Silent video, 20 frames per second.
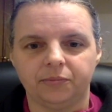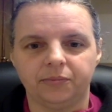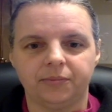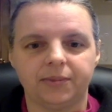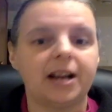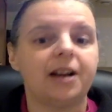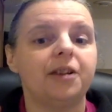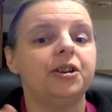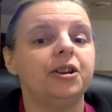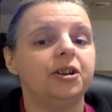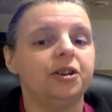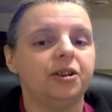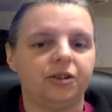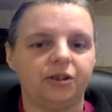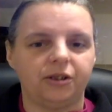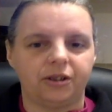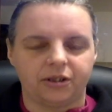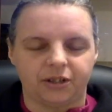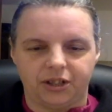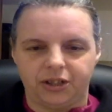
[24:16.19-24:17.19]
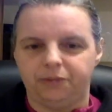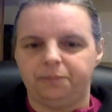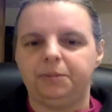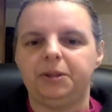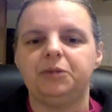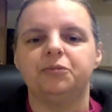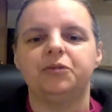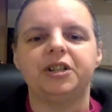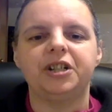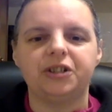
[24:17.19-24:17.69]
Now you're hooked. You've
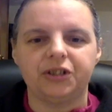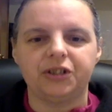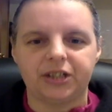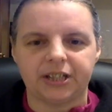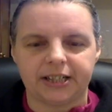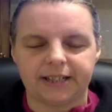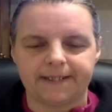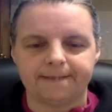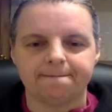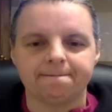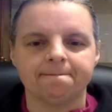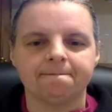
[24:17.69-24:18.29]
been reeled in.